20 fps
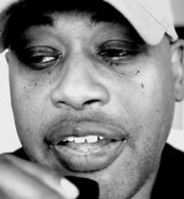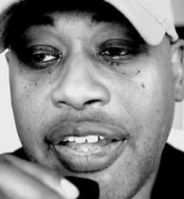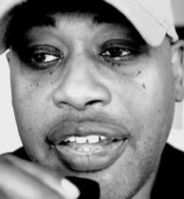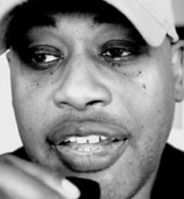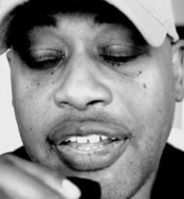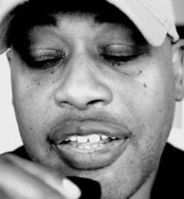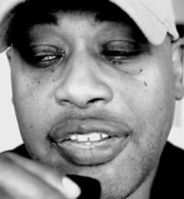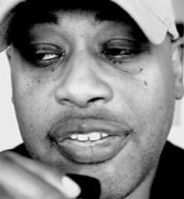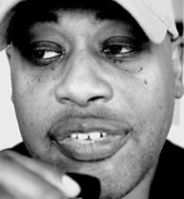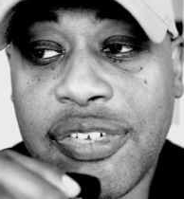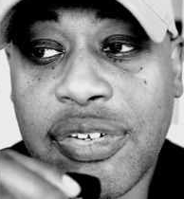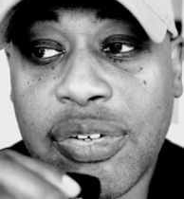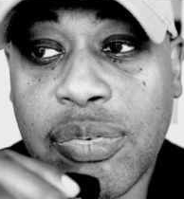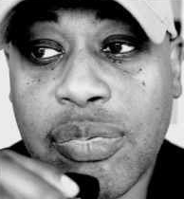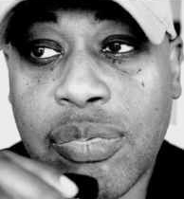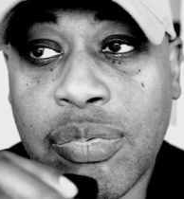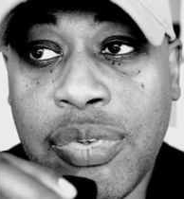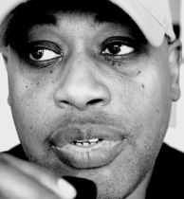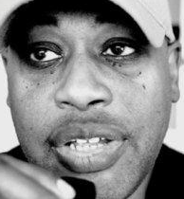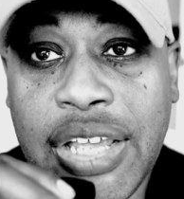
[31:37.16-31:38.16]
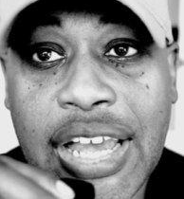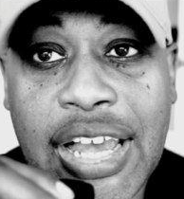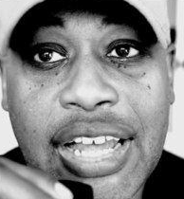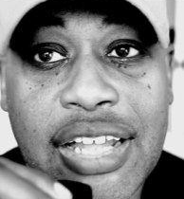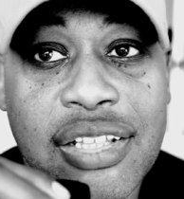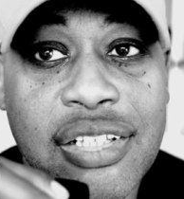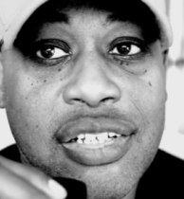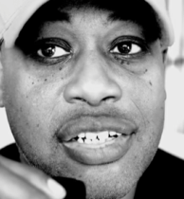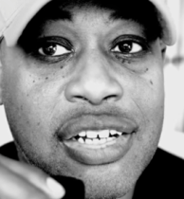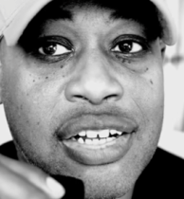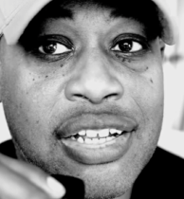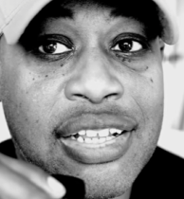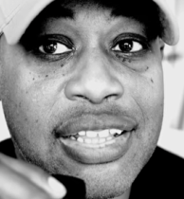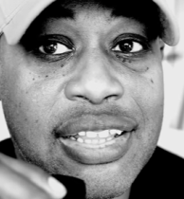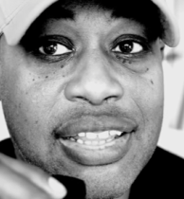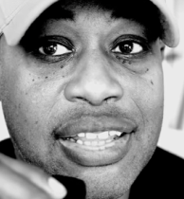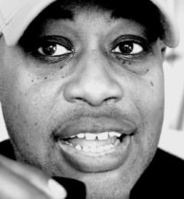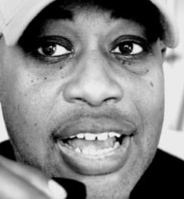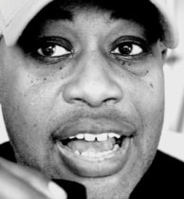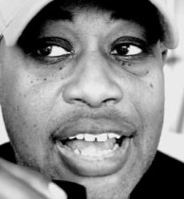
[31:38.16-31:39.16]
and we got a
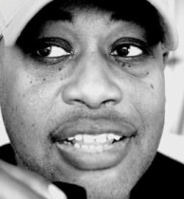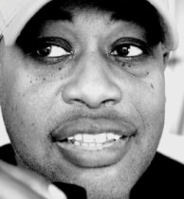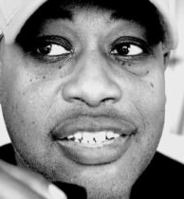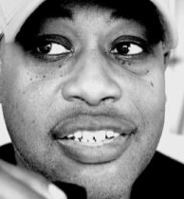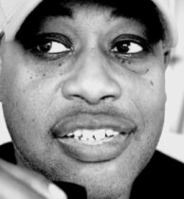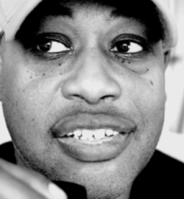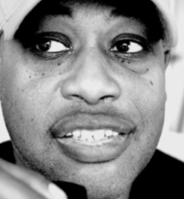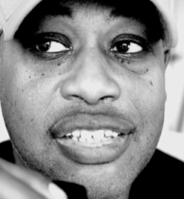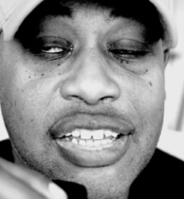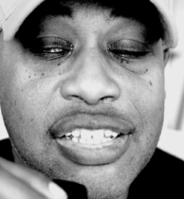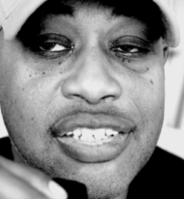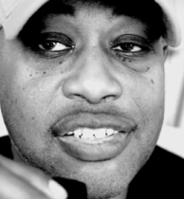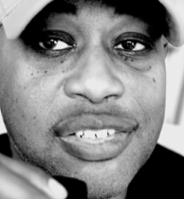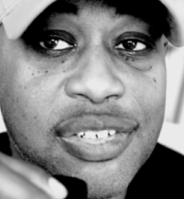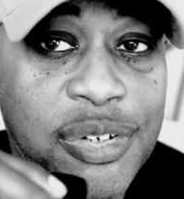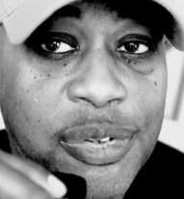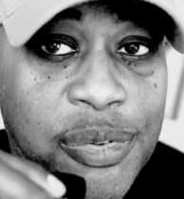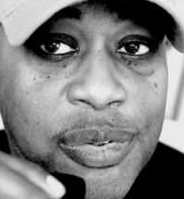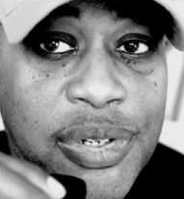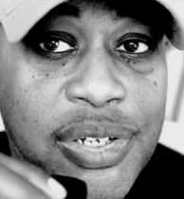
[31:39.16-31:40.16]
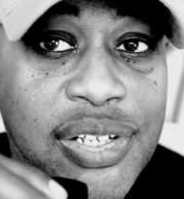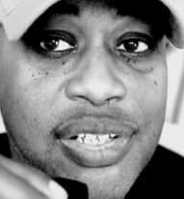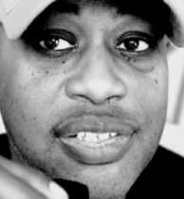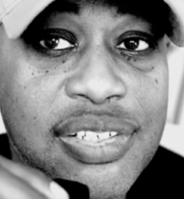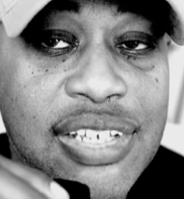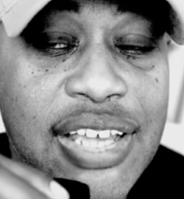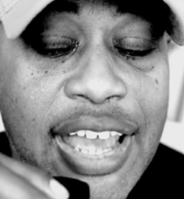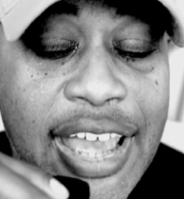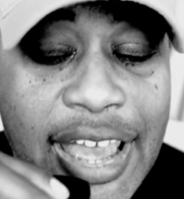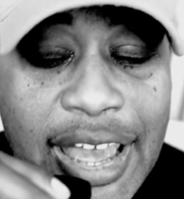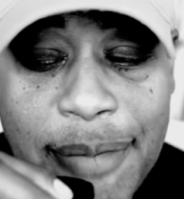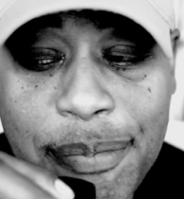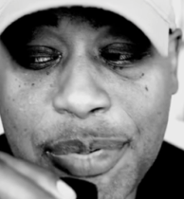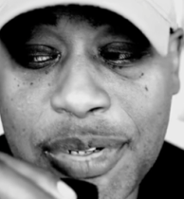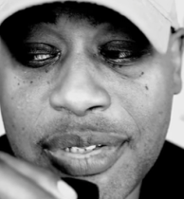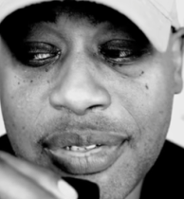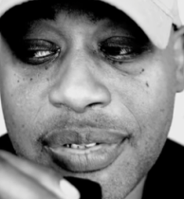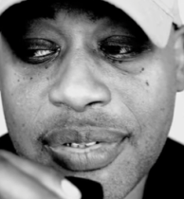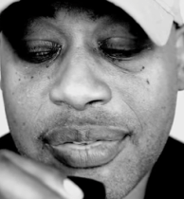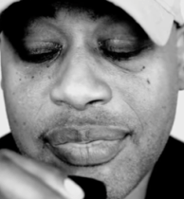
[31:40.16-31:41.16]
lot that is going to
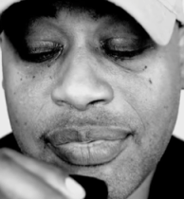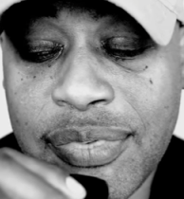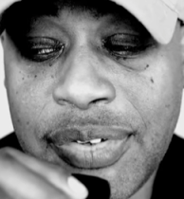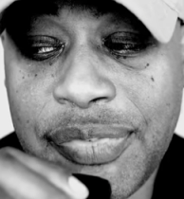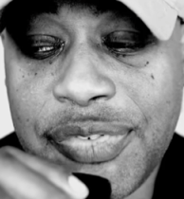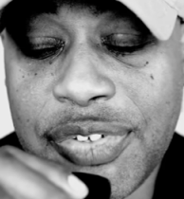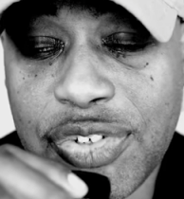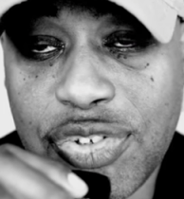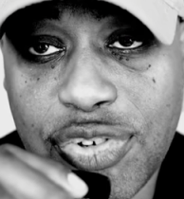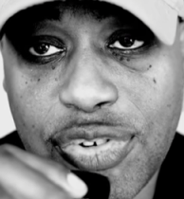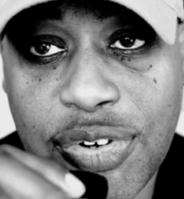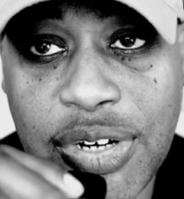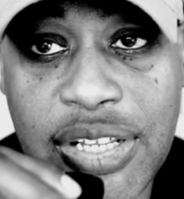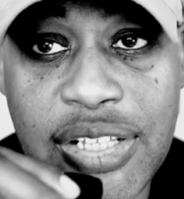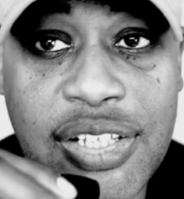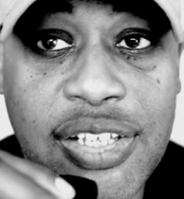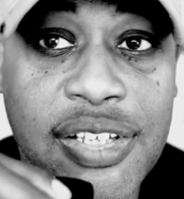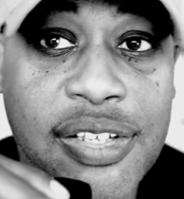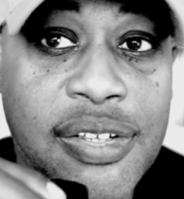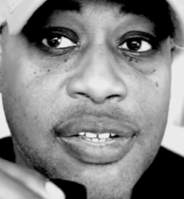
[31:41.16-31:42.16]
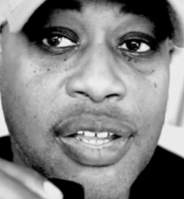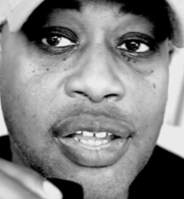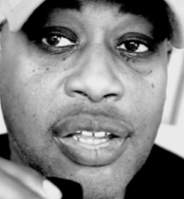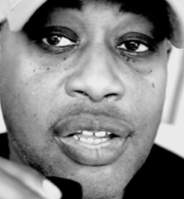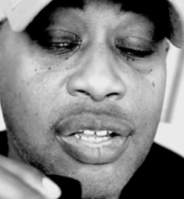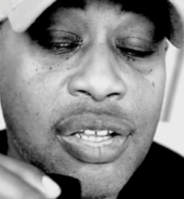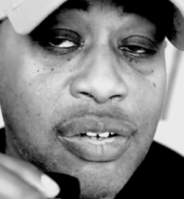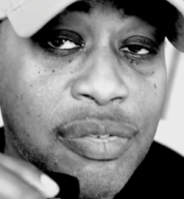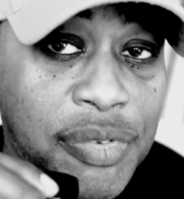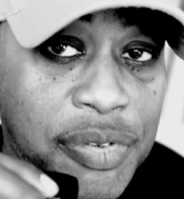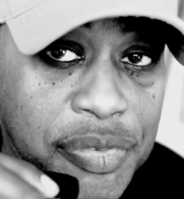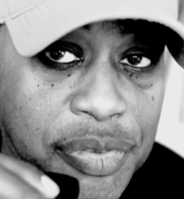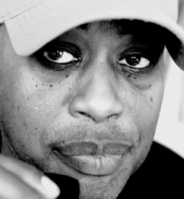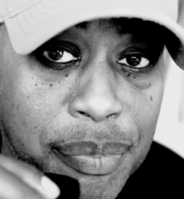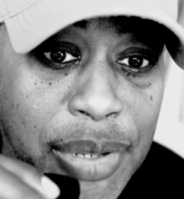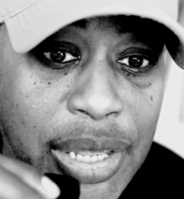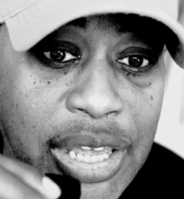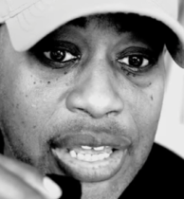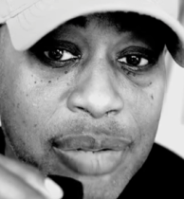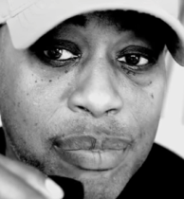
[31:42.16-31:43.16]
happen with the training, with the
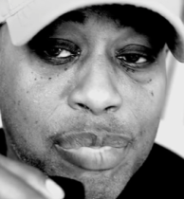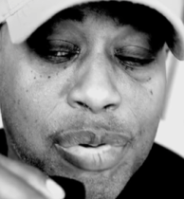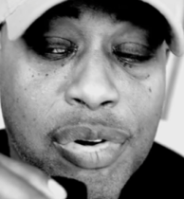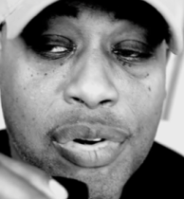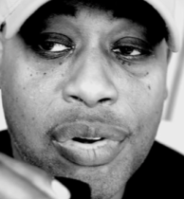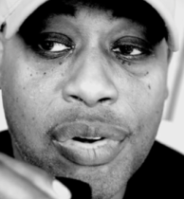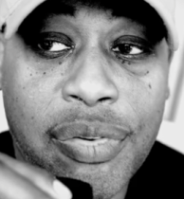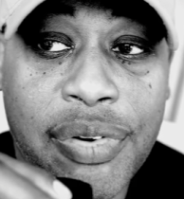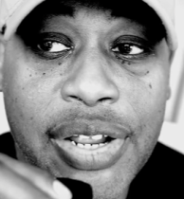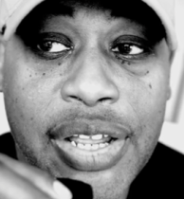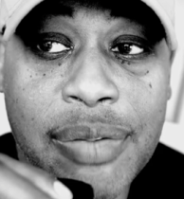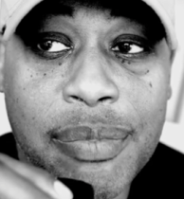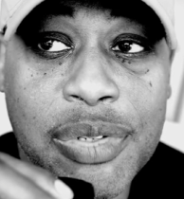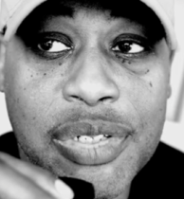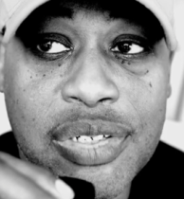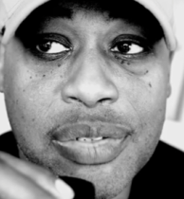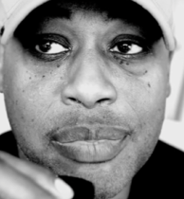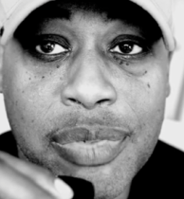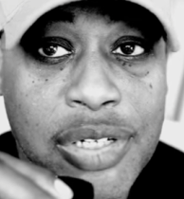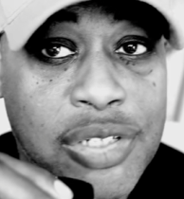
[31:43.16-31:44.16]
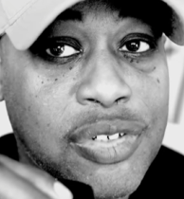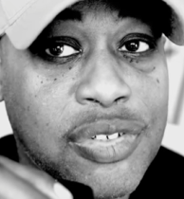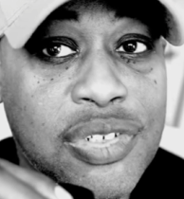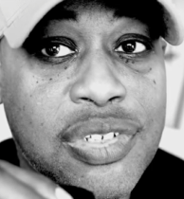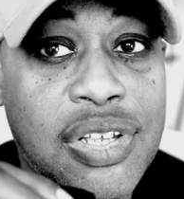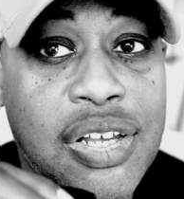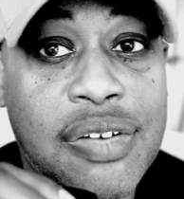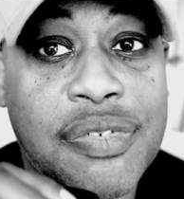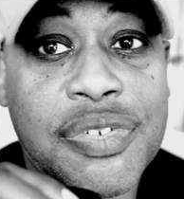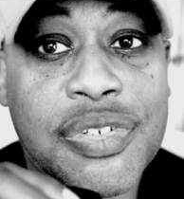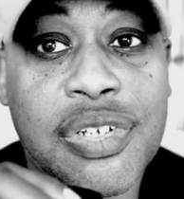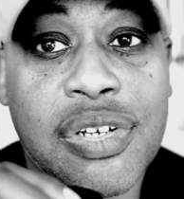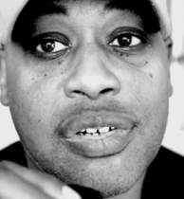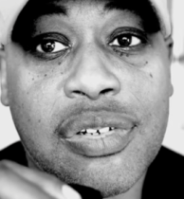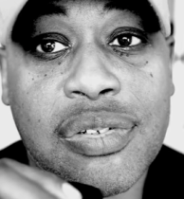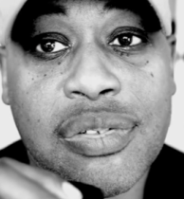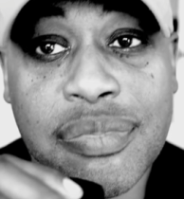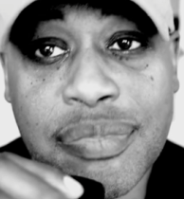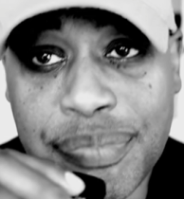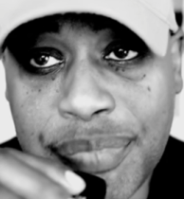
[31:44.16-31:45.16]
man program, and some other stuff.
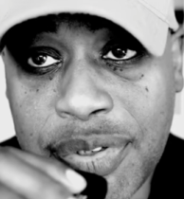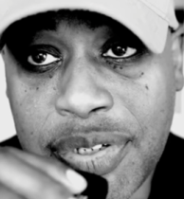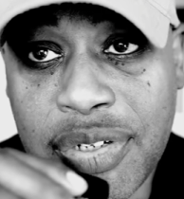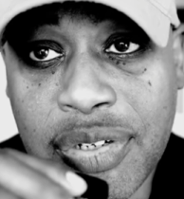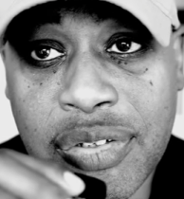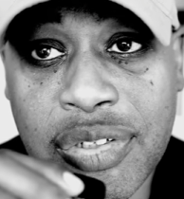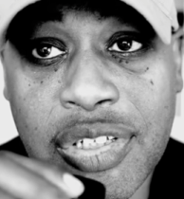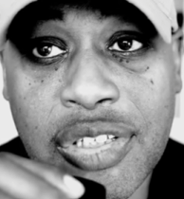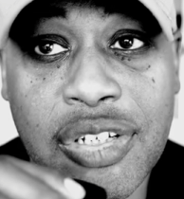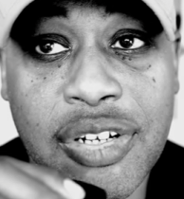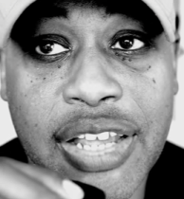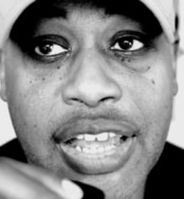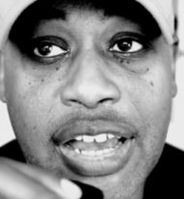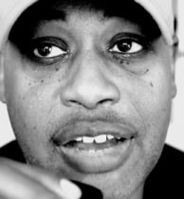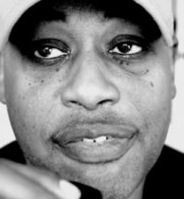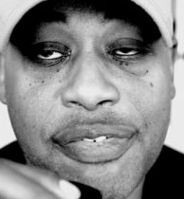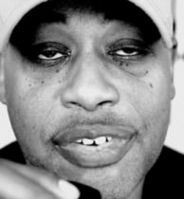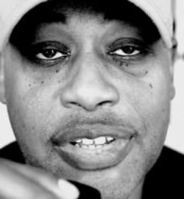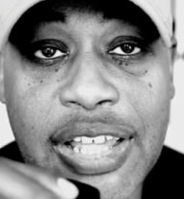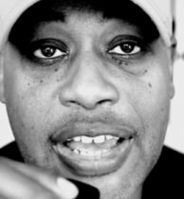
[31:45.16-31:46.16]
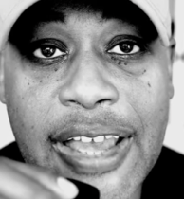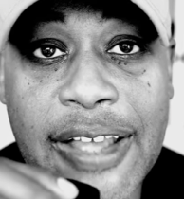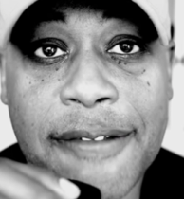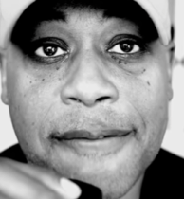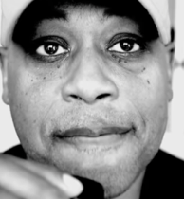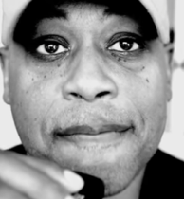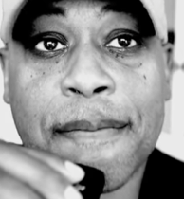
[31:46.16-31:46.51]
So be on the lookout for that.